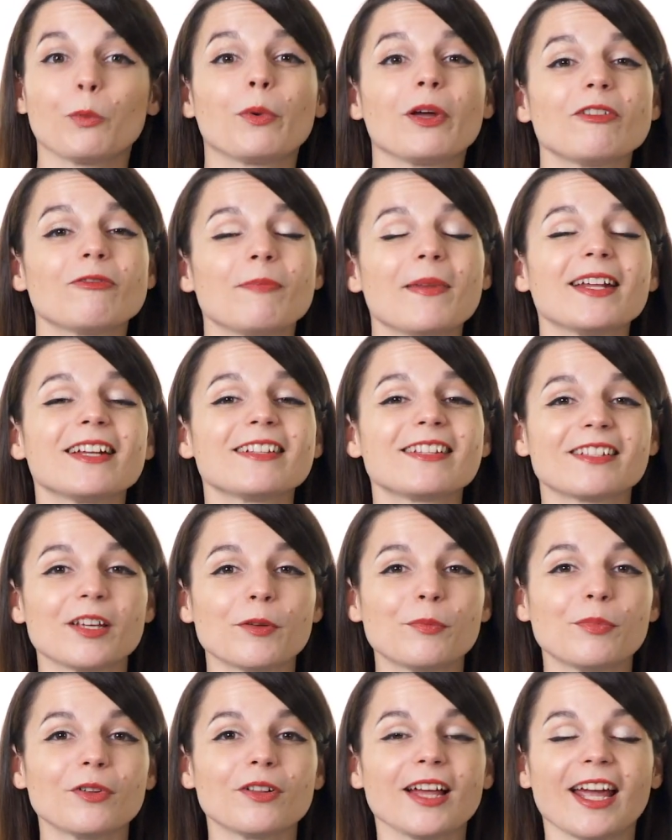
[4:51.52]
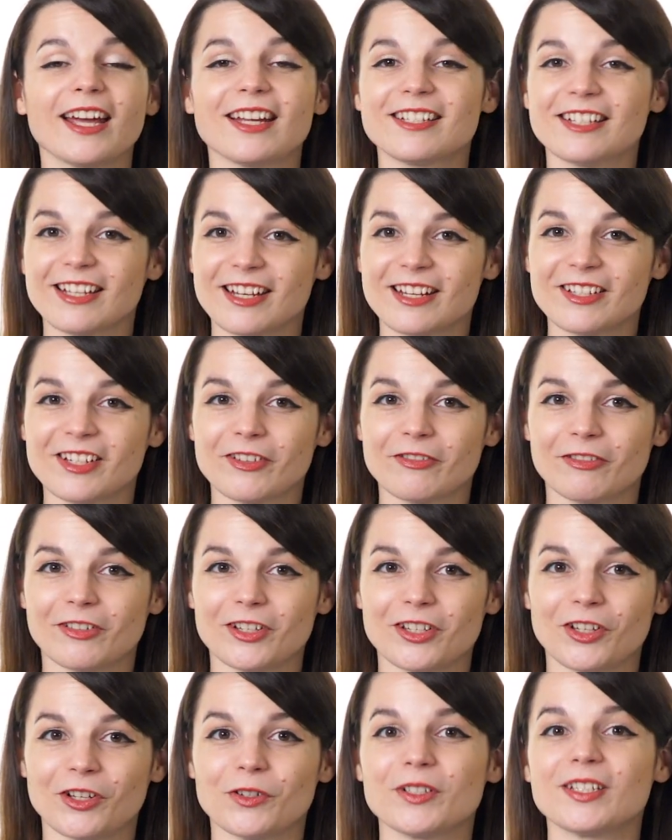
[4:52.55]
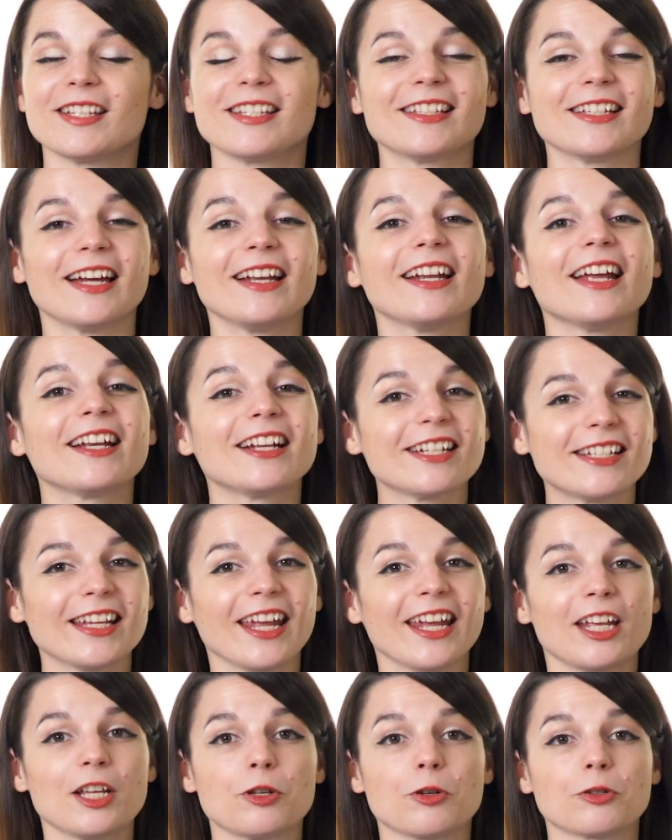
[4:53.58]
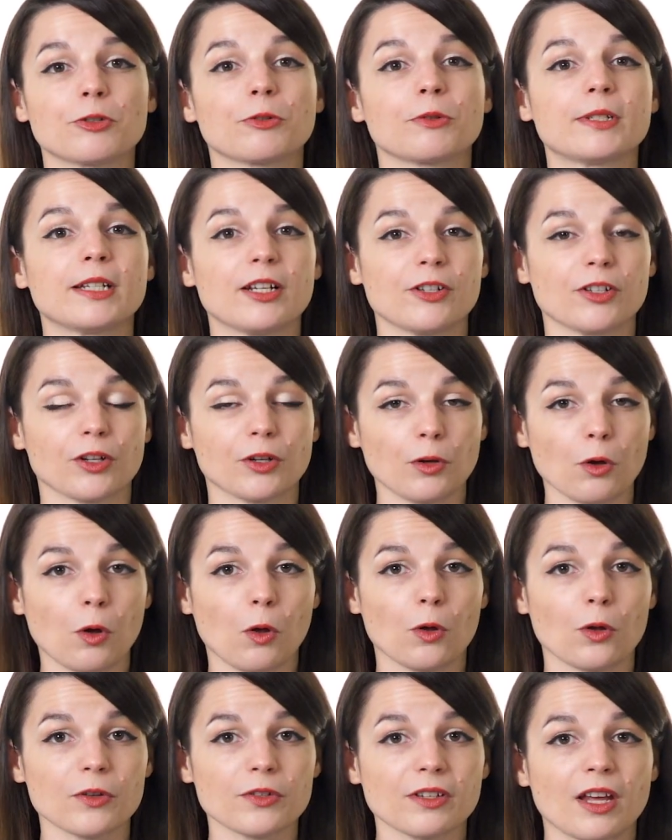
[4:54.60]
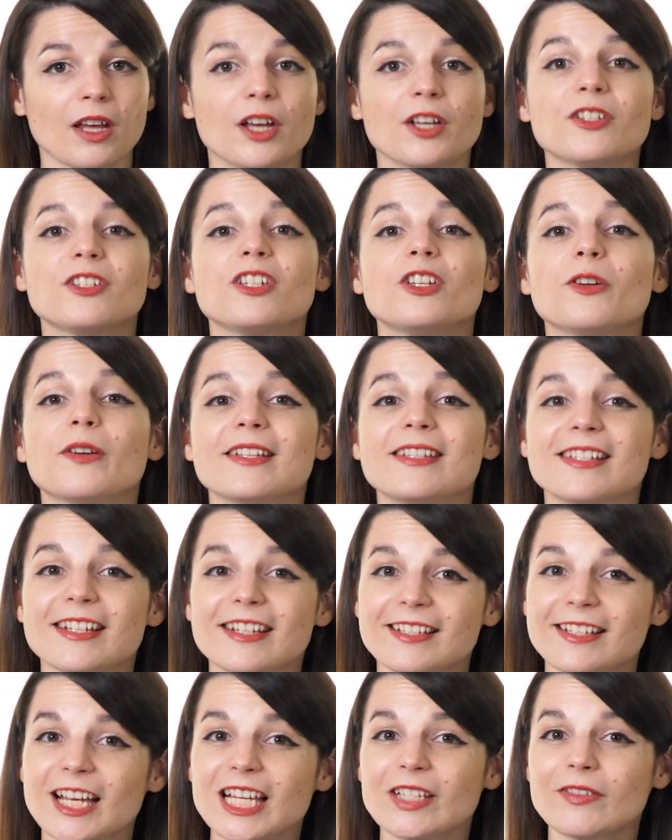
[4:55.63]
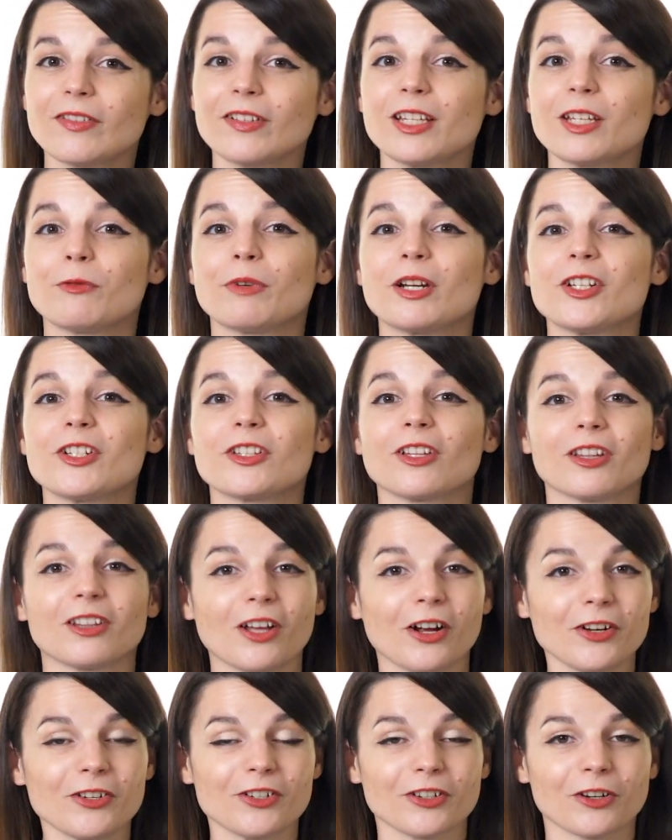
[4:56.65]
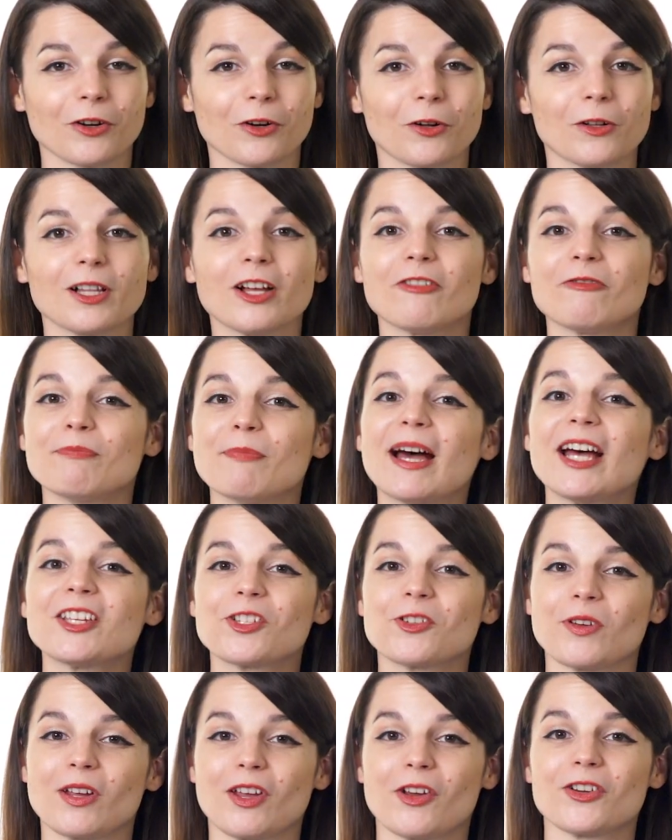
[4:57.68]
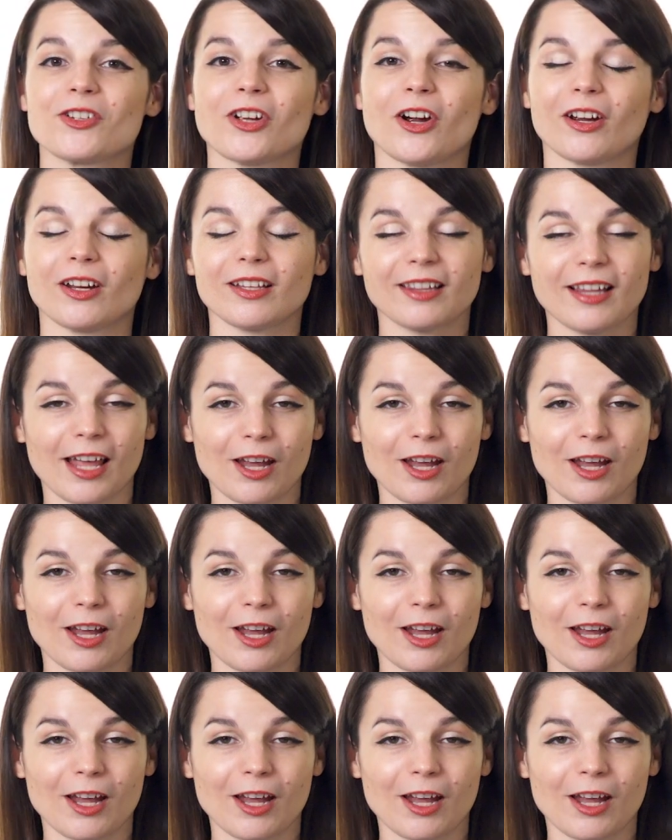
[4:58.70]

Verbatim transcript: We've made it simple and easy for you to set and attain your strategic goals so you can successfully reach the larger goal of mastering your target